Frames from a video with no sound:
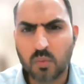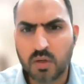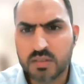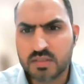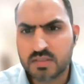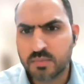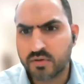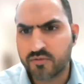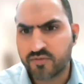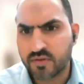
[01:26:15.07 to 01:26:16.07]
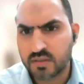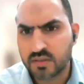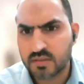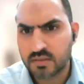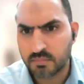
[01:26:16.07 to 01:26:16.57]
what's the
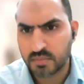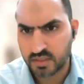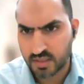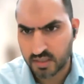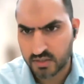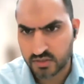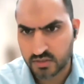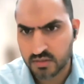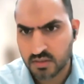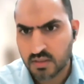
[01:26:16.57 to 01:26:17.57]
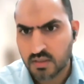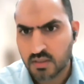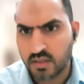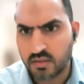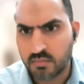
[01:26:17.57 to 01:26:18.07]
preferred medication
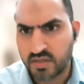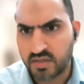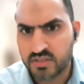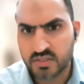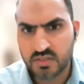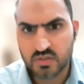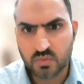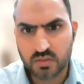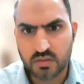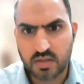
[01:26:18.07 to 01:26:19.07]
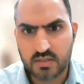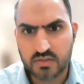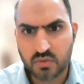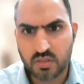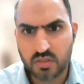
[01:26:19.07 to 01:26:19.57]
in patients with
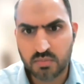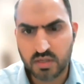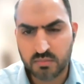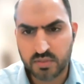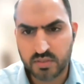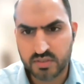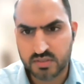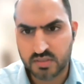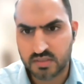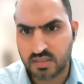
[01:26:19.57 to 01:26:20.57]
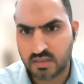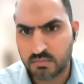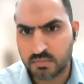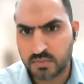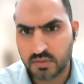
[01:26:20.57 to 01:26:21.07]
diastolic blood pressures?
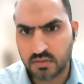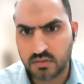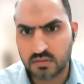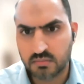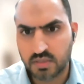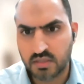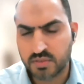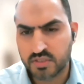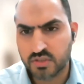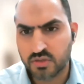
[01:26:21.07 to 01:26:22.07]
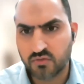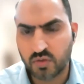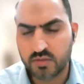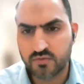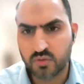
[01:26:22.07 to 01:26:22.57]
Example, blood pressure of
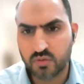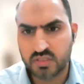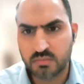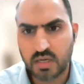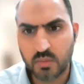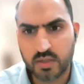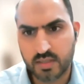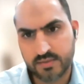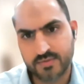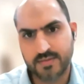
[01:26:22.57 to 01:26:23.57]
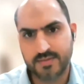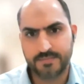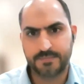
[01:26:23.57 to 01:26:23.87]
one forty by one hundred.